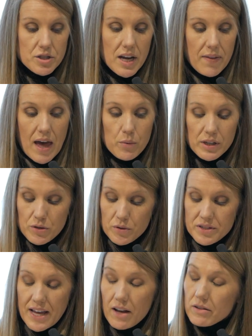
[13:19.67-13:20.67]
check that
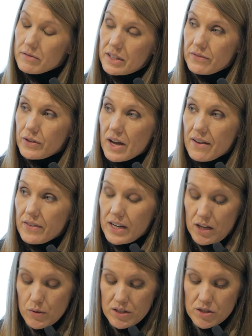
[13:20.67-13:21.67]
resource out if you have
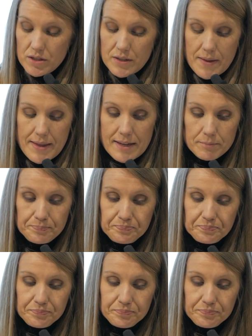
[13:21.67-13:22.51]
any questions on that.